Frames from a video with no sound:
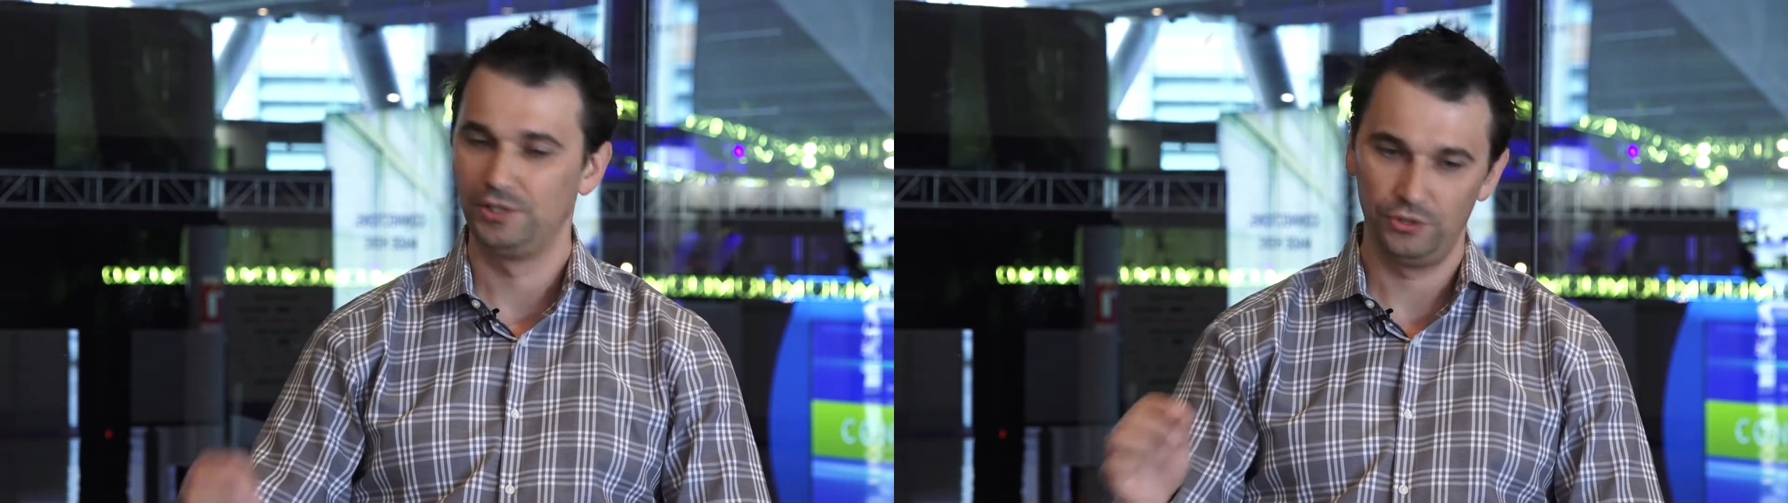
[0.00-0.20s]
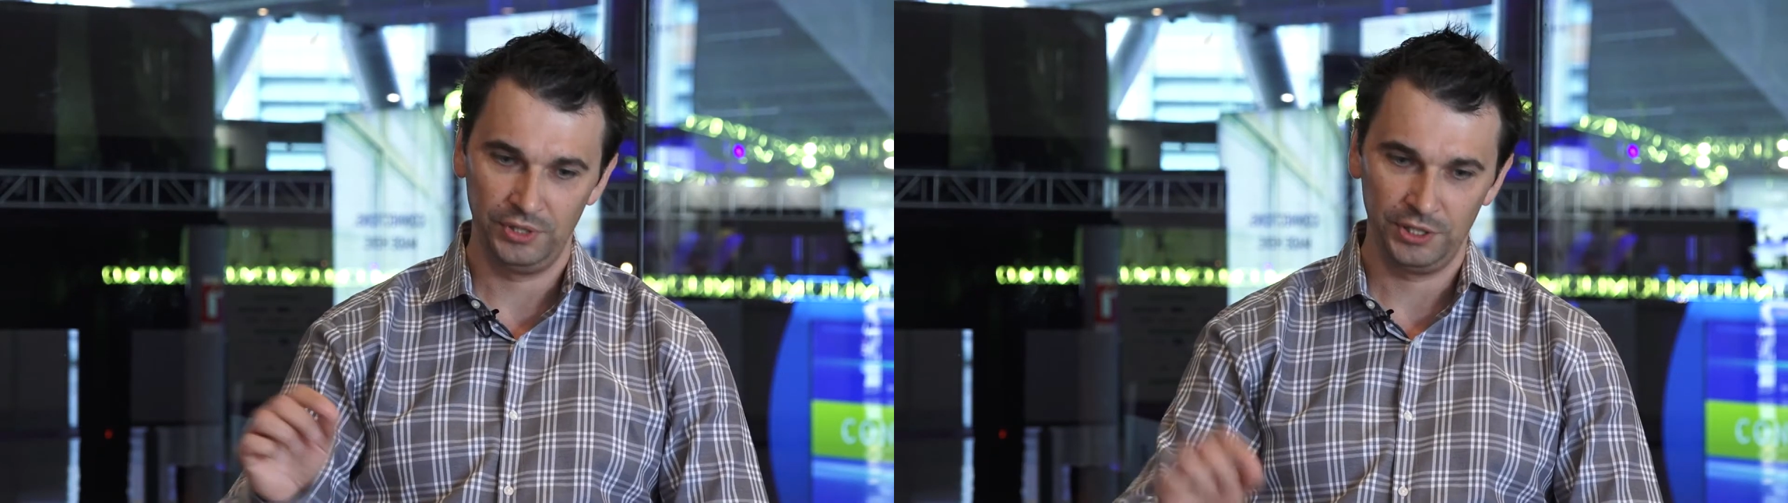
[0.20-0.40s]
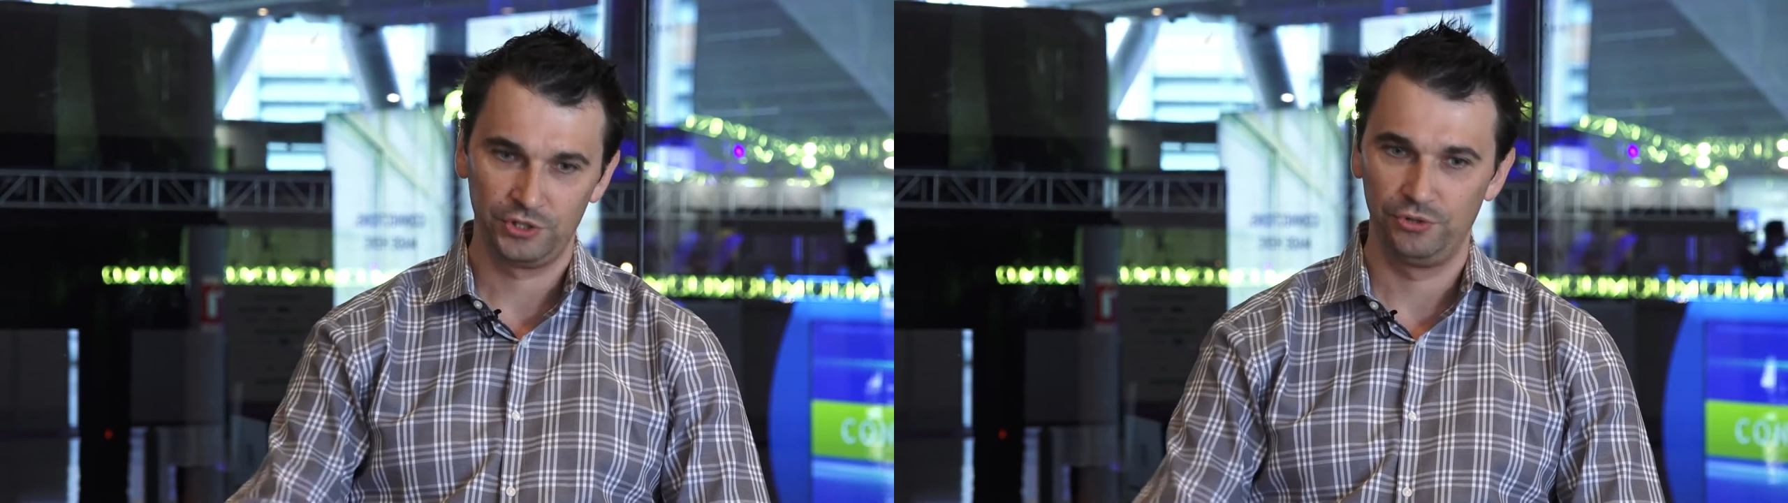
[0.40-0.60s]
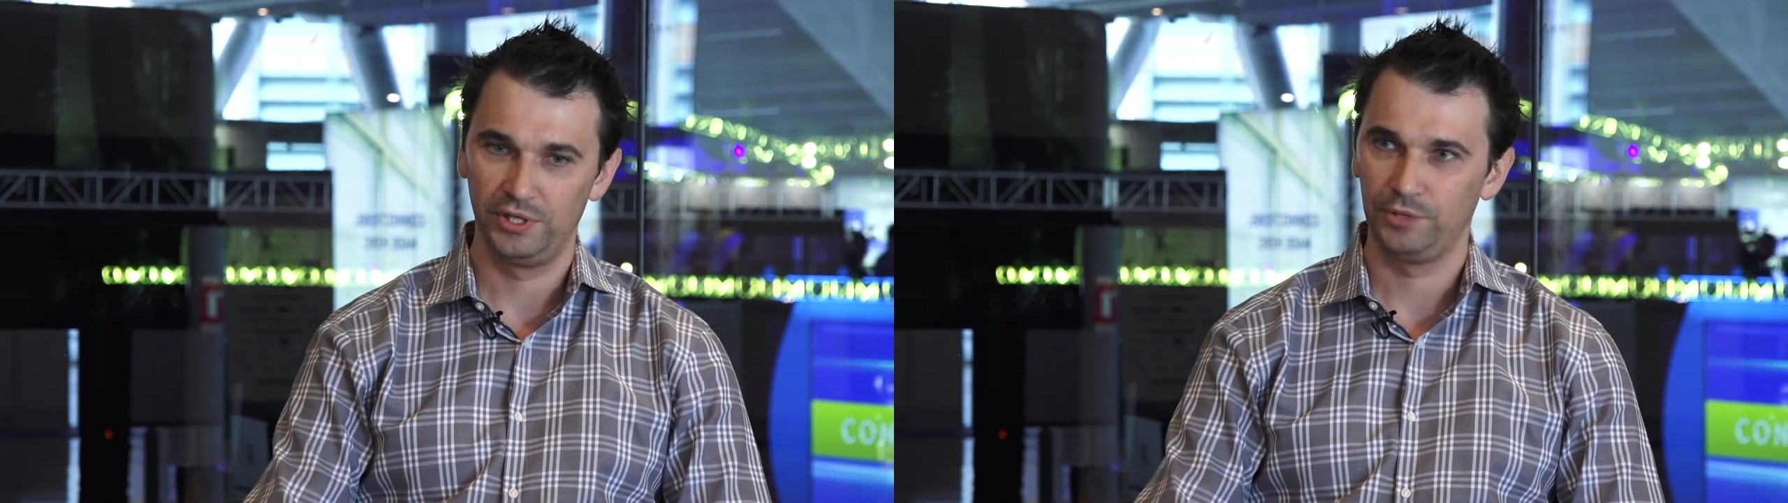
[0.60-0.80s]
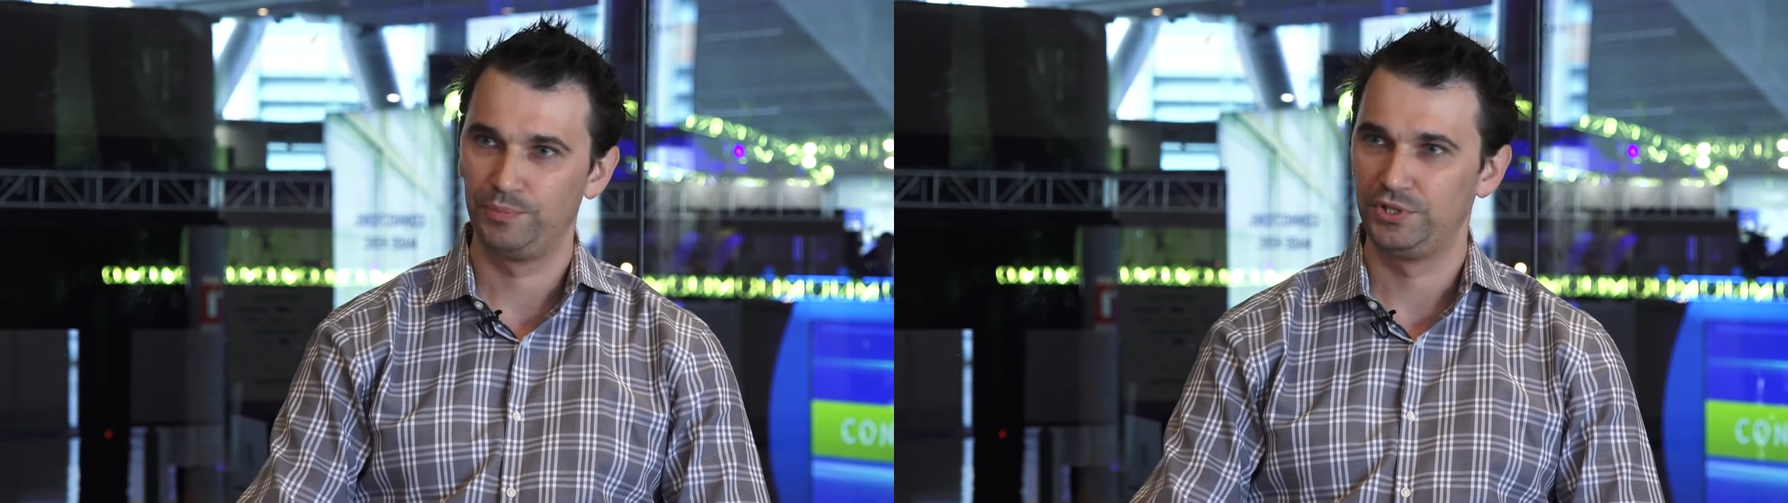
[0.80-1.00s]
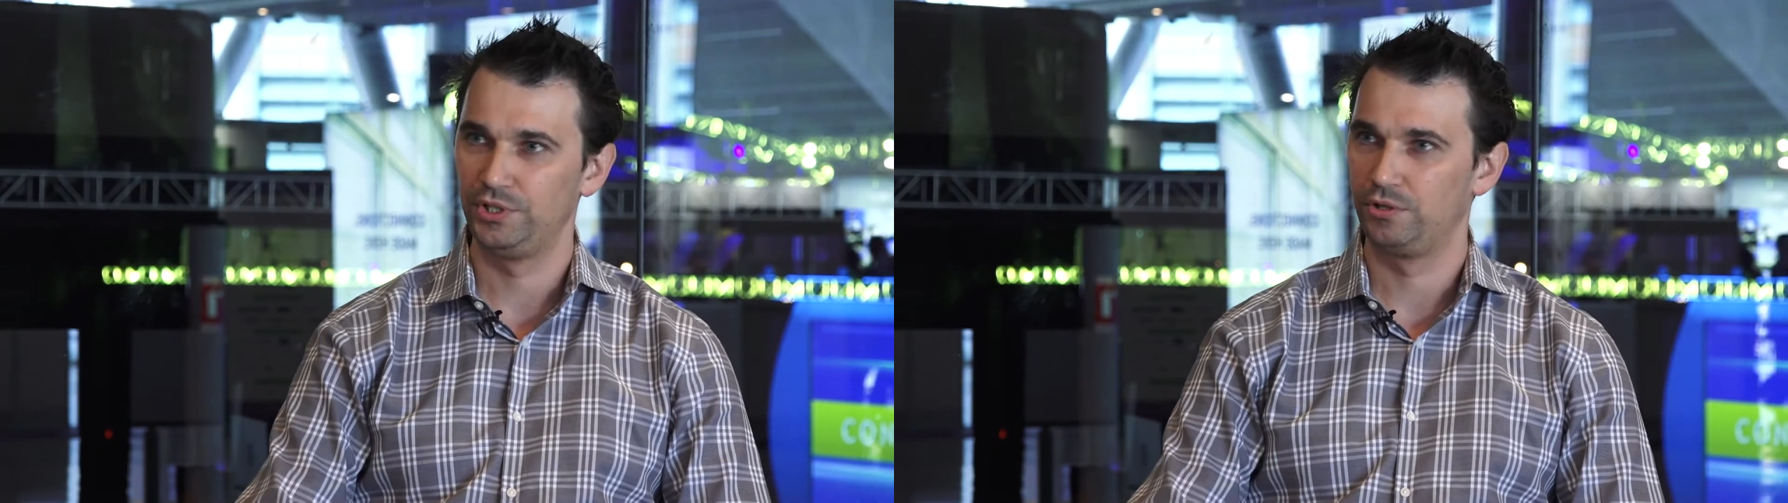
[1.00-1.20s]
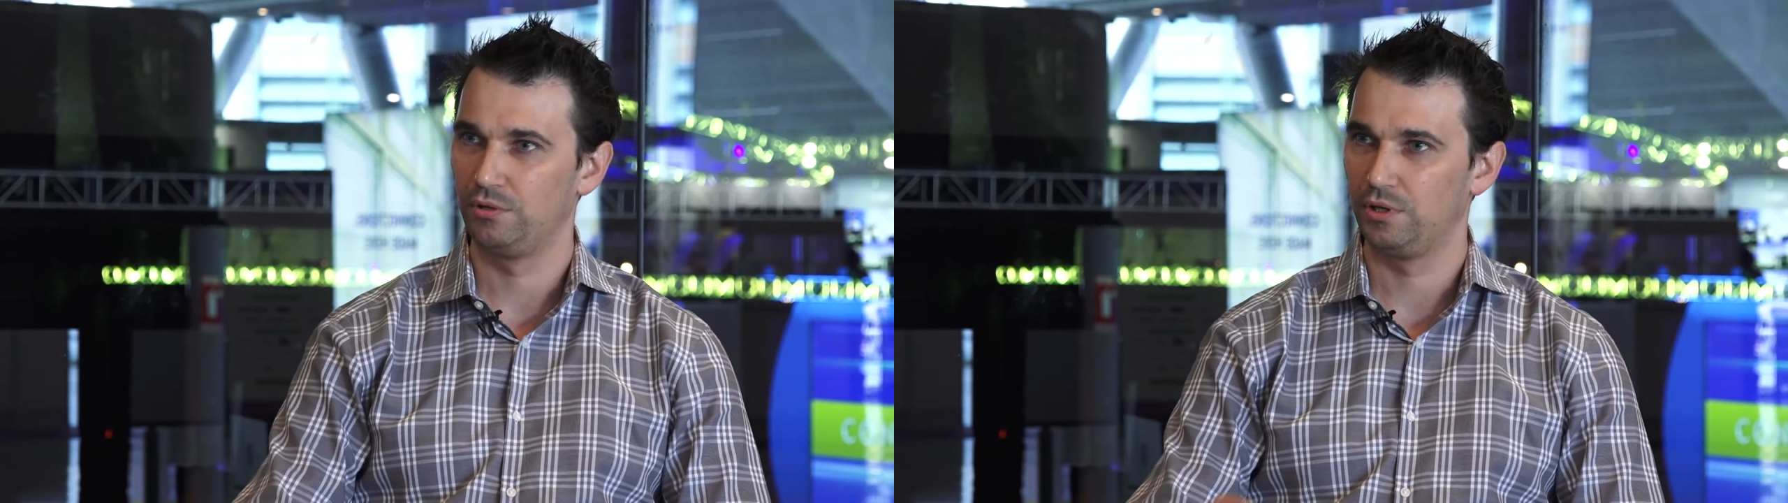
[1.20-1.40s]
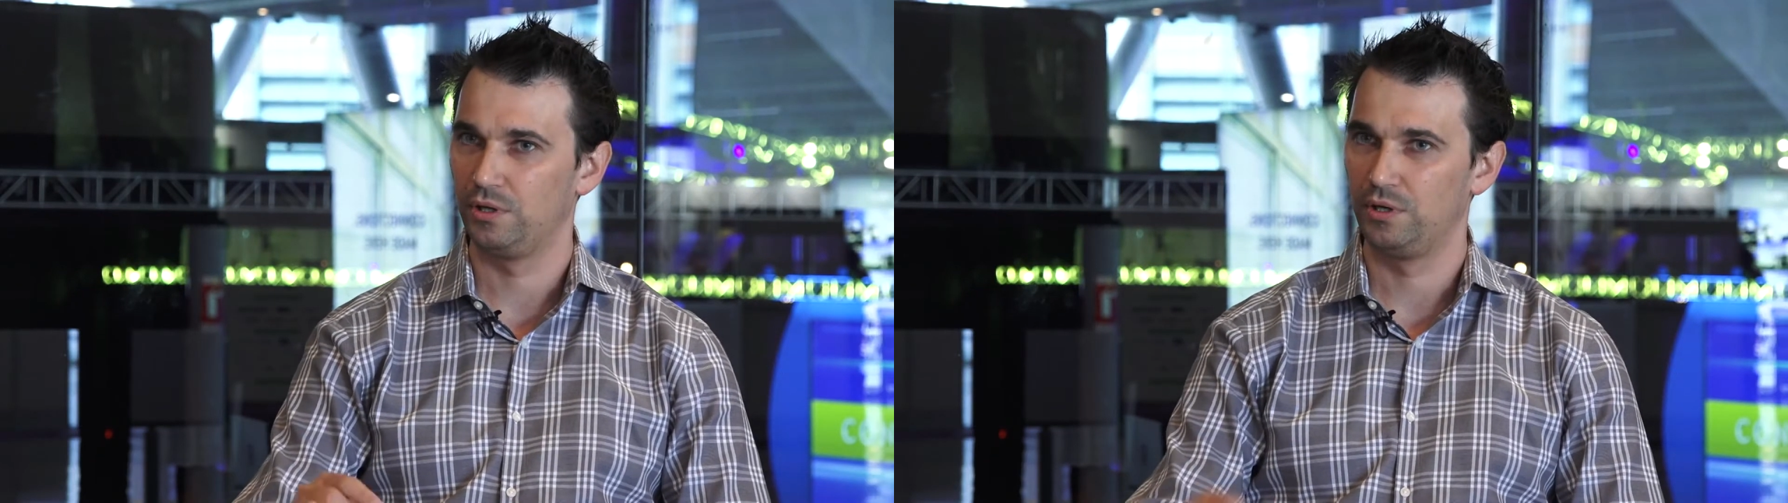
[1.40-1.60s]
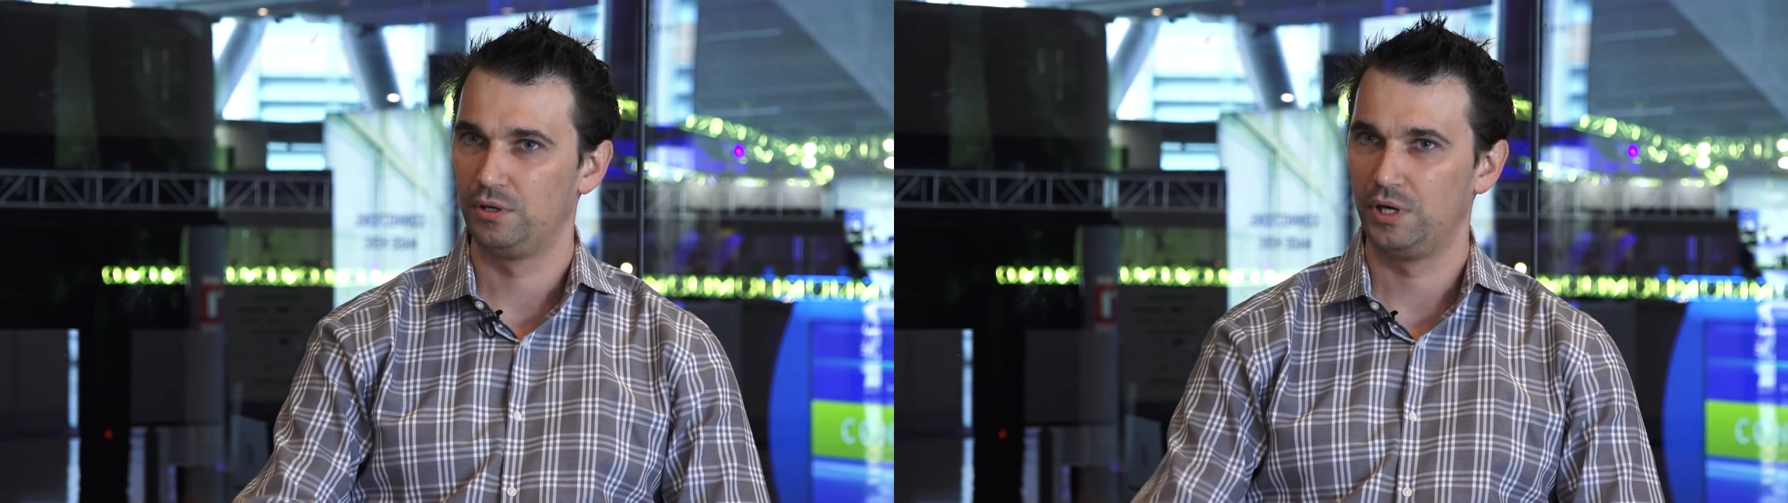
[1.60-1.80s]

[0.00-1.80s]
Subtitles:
unique to that particular